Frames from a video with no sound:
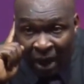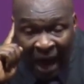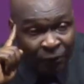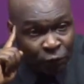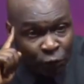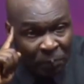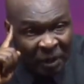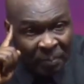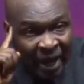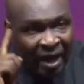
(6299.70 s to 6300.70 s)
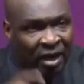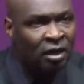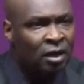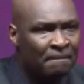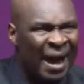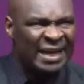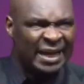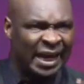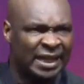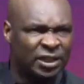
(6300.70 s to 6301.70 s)
How do you prepare? By
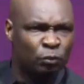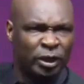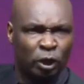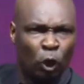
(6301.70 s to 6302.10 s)
relating with